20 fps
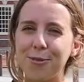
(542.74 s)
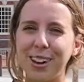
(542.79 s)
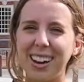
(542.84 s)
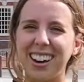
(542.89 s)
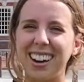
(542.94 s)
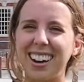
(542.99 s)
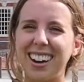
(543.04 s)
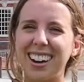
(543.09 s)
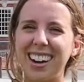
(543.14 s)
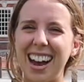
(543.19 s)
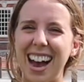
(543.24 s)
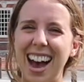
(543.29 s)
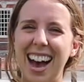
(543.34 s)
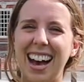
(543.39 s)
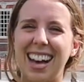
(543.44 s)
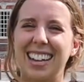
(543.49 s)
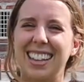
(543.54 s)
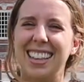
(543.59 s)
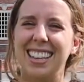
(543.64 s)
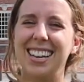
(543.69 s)
here
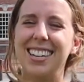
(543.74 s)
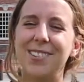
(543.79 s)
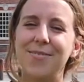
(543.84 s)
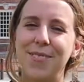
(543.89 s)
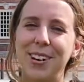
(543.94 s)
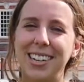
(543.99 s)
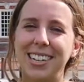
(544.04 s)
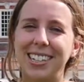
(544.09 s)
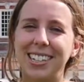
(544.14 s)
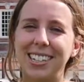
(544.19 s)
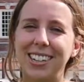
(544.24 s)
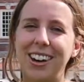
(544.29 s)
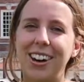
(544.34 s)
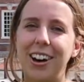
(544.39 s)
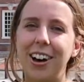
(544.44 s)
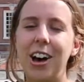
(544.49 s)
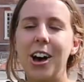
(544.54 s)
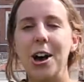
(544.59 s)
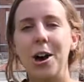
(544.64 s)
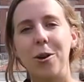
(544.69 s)
at Independence
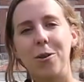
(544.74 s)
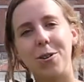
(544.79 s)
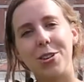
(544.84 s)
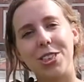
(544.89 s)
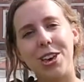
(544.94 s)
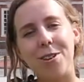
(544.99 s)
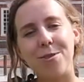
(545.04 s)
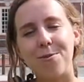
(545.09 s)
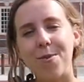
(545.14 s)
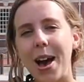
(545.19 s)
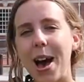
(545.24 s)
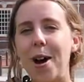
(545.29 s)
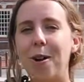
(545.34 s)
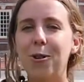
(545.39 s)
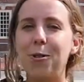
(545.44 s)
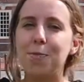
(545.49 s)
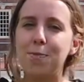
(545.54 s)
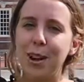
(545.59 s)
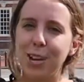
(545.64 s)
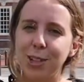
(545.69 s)
Hall, where they
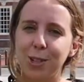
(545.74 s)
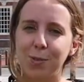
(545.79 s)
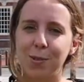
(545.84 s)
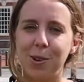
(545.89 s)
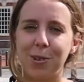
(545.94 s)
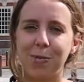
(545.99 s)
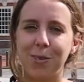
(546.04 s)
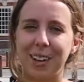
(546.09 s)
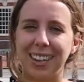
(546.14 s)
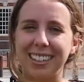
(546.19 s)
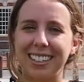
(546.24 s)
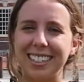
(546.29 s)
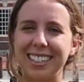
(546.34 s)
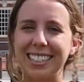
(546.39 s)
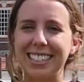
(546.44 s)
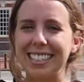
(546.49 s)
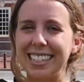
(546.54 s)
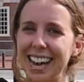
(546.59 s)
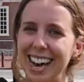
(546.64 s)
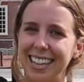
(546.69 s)
found Benjamin
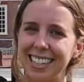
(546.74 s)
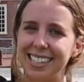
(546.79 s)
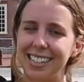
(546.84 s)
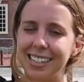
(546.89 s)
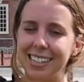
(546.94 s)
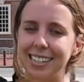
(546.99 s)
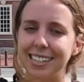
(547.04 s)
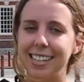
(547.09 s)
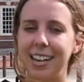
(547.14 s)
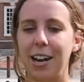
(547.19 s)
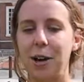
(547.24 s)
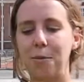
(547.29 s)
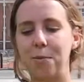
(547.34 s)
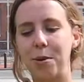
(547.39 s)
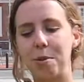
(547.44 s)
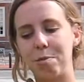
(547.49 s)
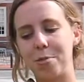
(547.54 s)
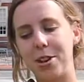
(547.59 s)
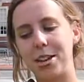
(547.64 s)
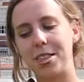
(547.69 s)
Franklin's glasses to help
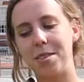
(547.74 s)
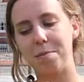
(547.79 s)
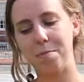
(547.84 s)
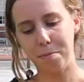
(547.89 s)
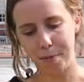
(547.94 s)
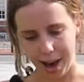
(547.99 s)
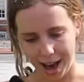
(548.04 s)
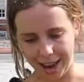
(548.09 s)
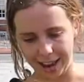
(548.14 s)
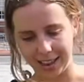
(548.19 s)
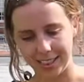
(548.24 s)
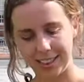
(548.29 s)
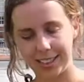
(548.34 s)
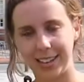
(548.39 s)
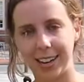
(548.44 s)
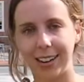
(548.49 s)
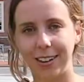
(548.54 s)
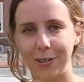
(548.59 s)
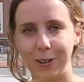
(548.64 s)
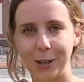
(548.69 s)
them read the back of the
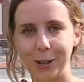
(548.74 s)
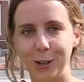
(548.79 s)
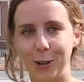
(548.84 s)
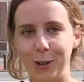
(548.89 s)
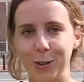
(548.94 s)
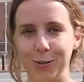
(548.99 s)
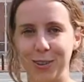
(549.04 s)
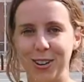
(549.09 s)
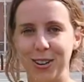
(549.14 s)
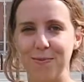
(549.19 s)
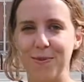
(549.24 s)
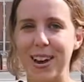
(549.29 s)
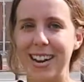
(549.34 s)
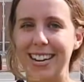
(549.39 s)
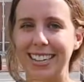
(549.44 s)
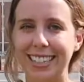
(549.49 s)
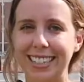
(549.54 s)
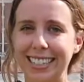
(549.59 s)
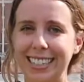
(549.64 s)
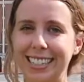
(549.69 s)
Declaration of
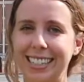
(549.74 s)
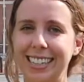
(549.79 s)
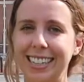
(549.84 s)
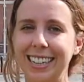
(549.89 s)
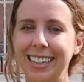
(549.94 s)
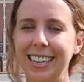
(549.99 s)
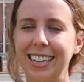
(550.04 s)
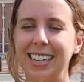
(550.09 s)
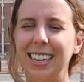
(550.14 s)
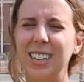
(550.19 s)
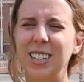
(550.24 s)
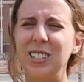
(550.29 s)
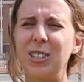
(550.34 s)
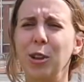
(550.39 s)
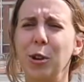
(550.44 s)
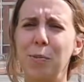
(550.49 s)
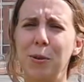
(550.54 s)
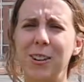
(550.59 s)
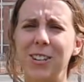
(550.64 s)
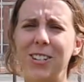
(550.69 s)
Independence.
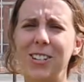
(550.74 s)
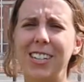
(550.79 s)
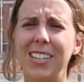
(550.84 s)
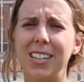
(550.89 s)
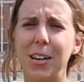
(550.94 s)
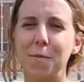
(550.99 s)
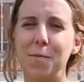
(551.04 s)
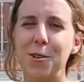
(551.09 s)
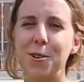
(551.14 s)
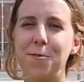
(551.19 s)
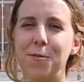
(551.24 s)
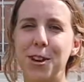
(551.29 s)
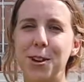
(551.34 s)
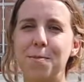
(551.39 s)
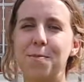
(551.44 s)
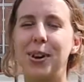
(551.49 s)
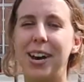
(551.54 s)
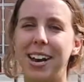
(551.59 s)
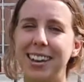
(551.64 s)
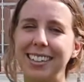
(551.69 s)
Super cheesy movie,
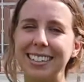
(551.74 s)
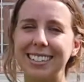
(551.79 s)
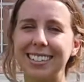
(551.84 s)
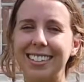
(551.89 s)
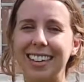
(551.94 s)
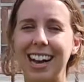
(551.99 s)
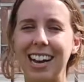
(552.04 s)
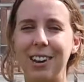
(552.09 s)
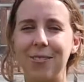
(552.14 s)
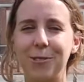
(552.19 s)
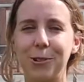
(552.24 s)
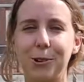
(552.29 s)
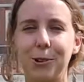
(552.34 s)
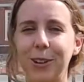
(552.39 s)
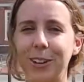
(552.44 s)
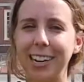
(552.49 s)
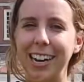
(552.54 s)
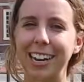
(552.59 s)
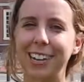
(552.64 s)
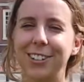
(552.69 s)
but kind of a cool
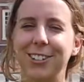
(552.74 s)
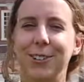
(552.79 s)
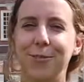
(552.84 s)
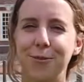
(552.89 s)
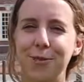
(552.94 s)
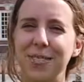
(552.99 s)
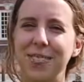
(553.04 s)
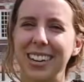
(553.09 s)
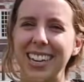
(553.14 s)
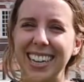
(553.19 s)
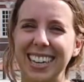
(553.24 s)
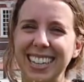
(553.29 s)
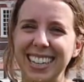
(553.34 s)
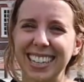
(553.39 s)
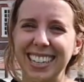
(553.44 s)
connection for me.